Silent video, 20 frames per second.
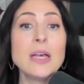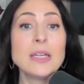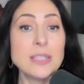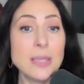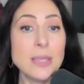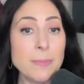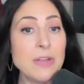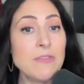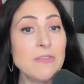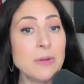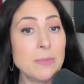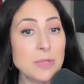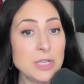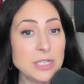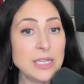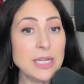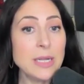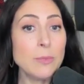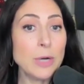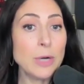Somebody from the
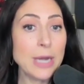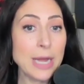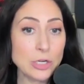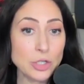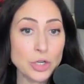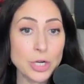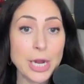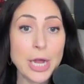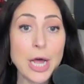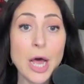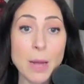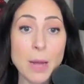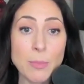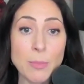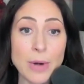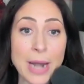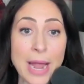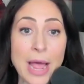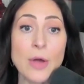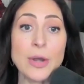team would actually
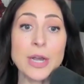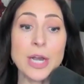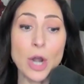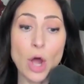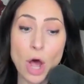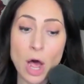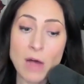come around and